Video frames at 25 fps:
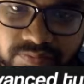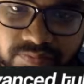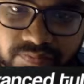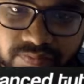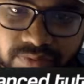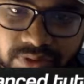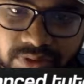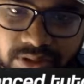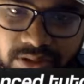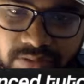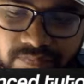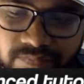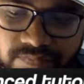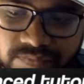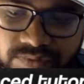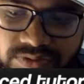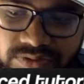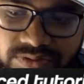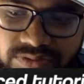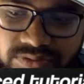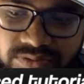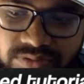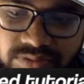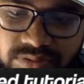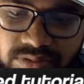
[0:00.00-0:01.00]
we have
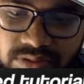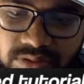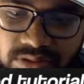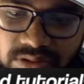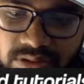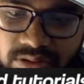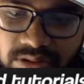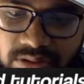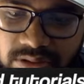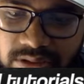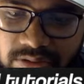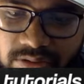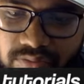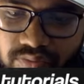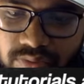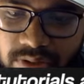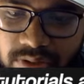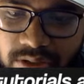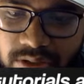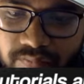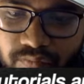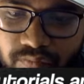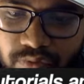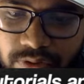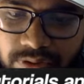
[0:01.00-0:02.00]
this. Now
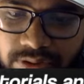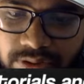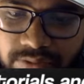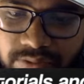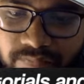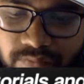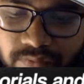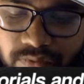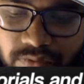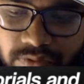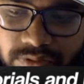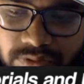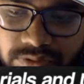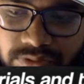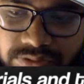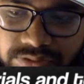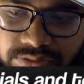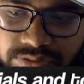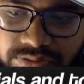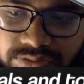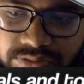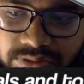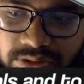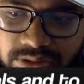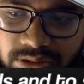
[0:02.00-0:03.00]
what I want
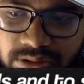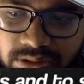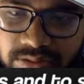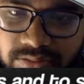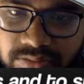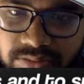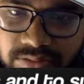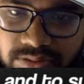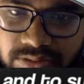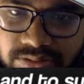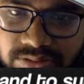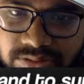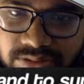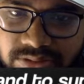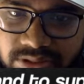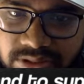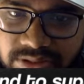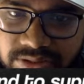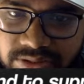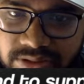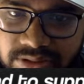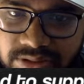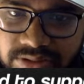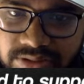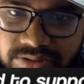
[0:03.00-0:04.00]
is that this
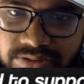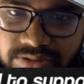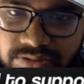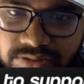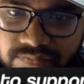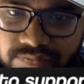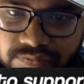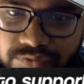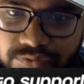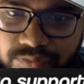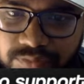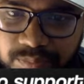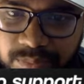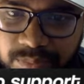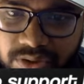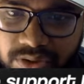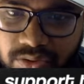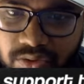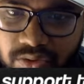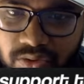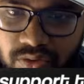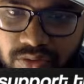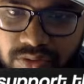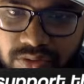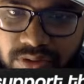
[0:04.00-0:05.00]
entire stuff should be
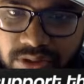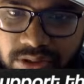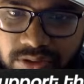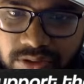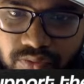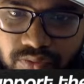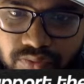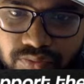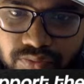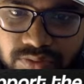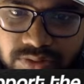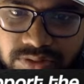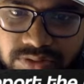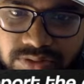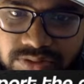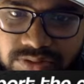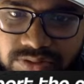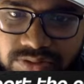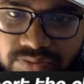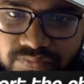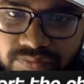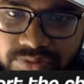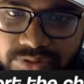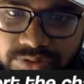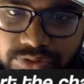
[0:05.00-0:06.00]
gone and only
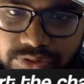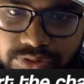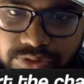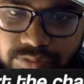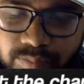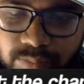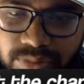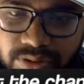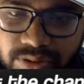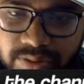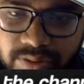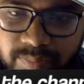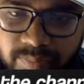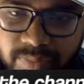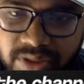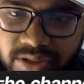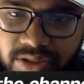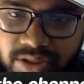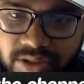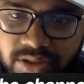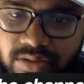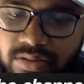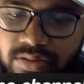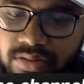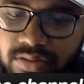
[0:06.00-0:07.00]
this one should be
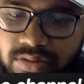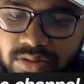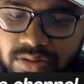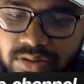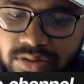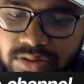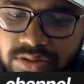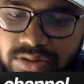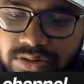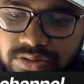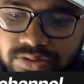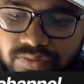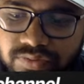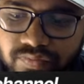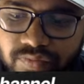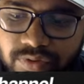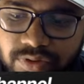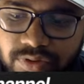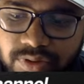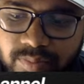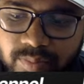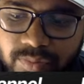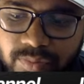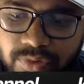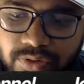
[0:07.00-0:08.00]
remaining. So what
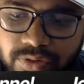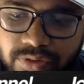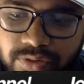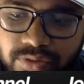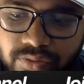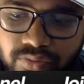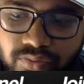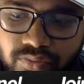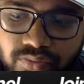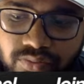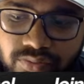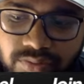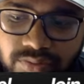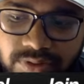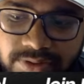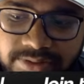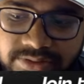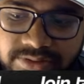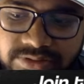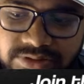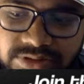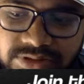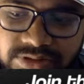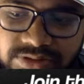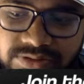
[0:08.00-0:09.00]
I'm gonna do,
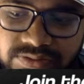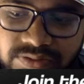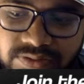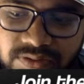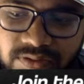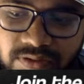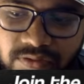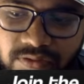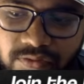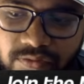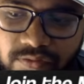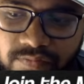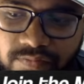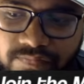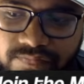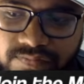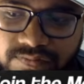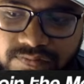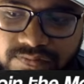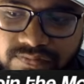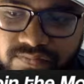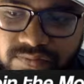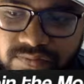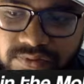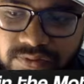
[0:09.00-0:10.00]
let's change the color of
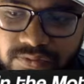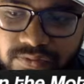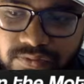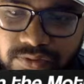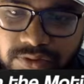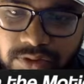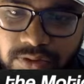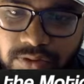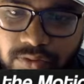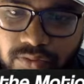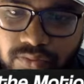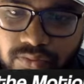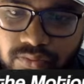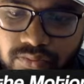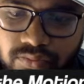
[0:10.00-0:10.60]
this one to yellow.